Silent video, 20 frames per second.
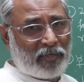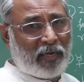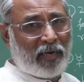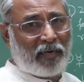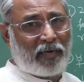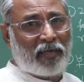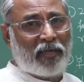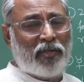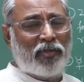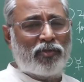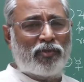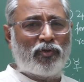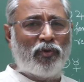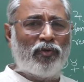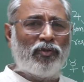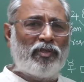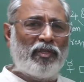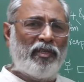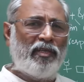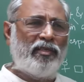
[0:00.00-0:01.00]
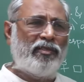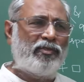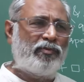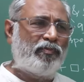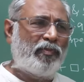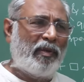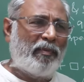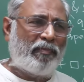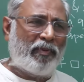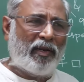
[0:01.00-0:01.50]
chart. So
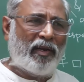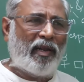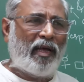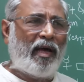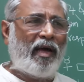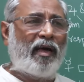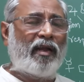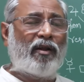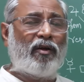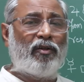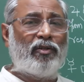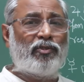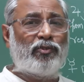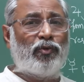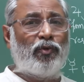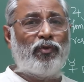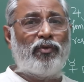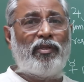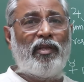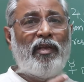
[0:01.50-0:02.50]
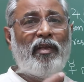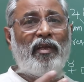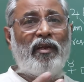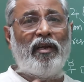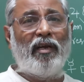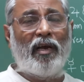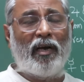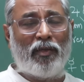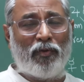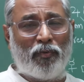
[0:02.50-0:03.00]
these people are also
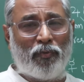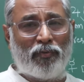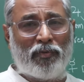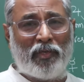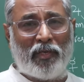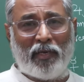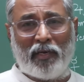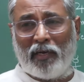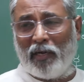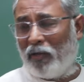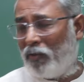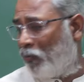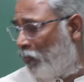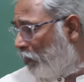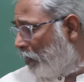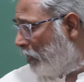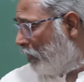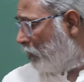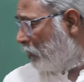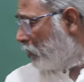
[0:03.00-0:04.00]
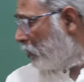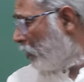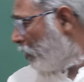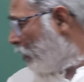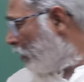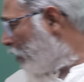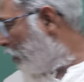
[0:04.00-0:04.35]
Dhirgayu. Dhirgayu means